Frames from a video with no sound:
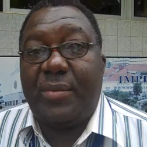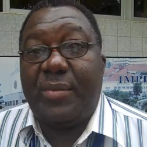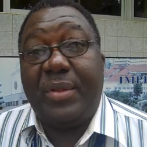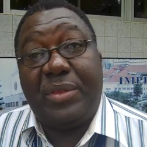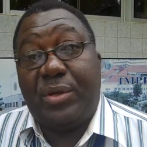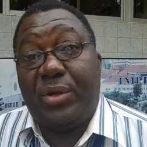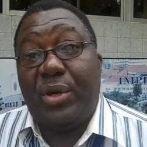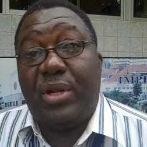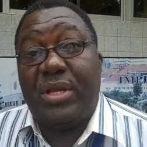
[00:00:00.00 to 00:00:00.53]
The
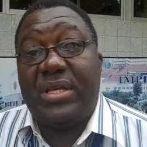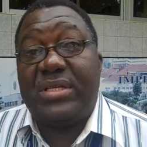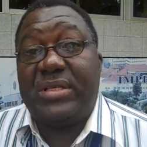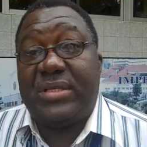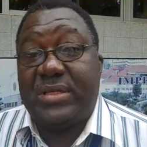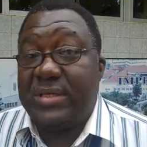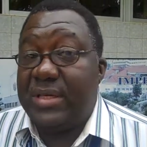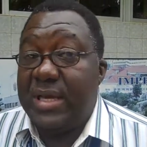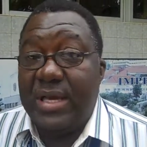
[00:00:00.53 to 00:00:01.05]
methodology
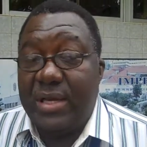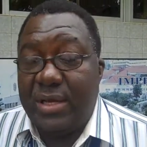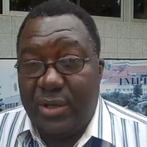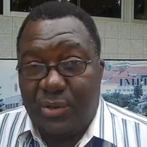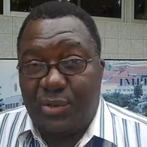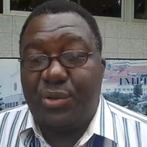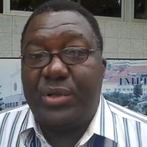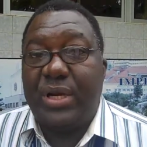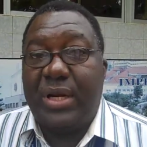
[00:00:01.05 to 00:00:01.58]
is
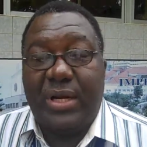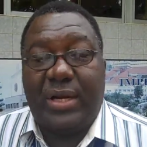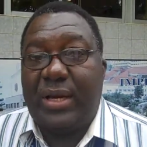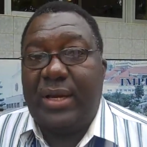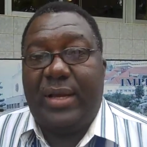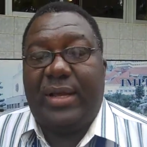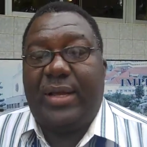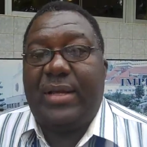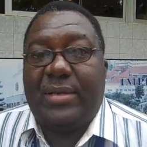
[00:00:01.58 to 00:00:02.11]
good and
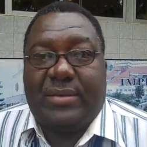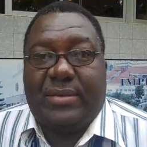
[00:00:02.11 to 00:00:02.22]
clear.